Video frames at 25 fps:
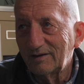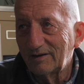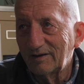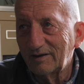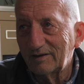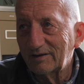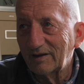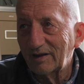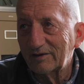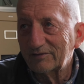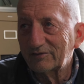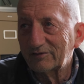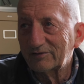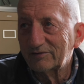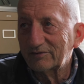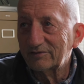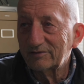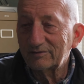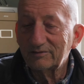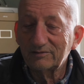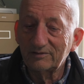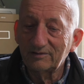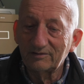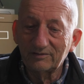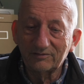
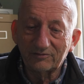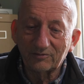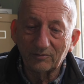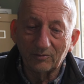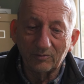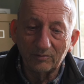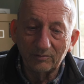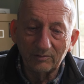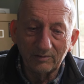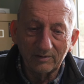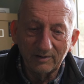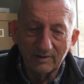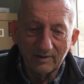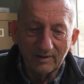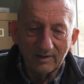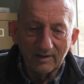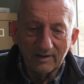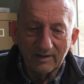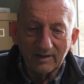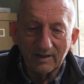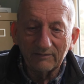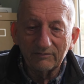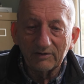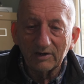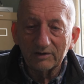that's so.
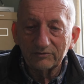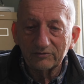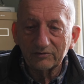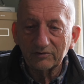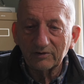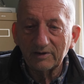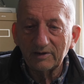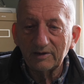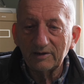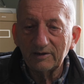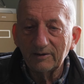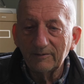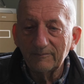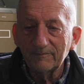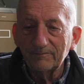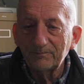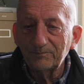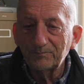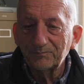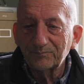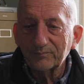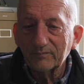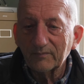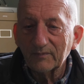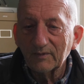Eventually,
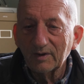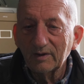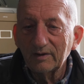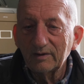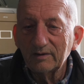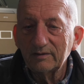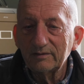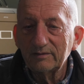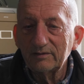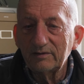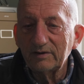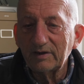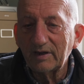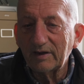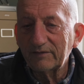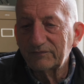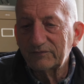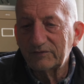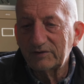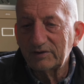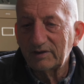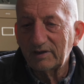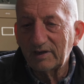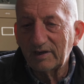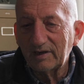the
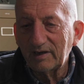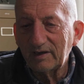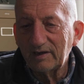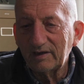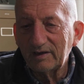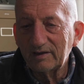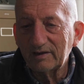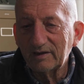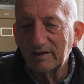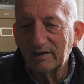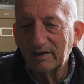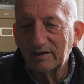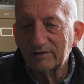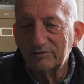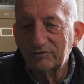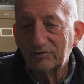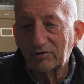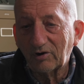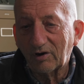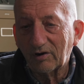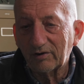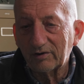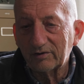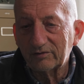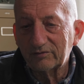FDA
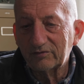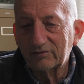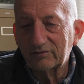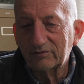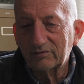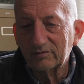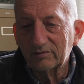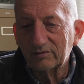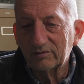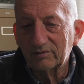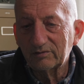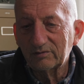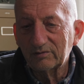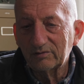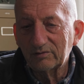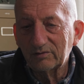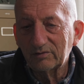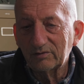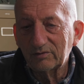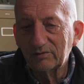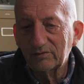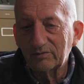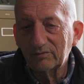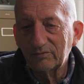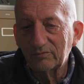charged
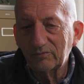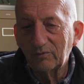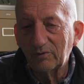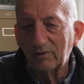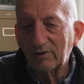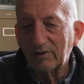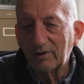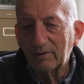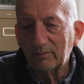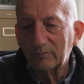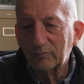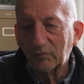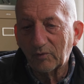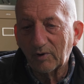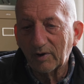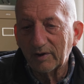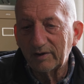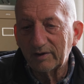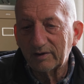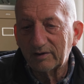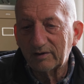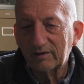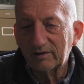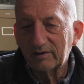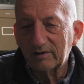Wilhelm
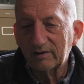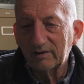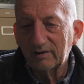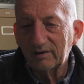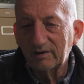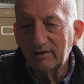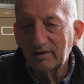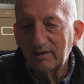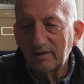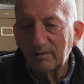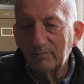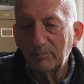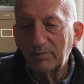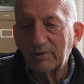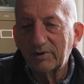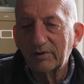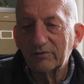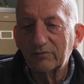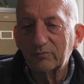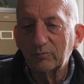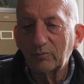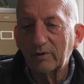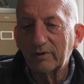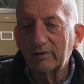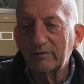Reich
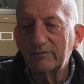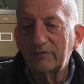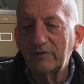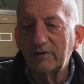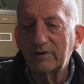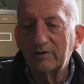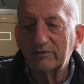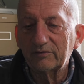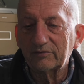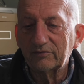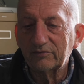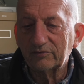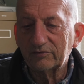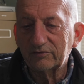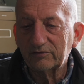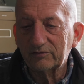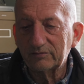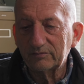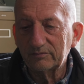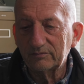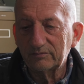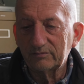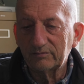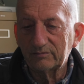because one of his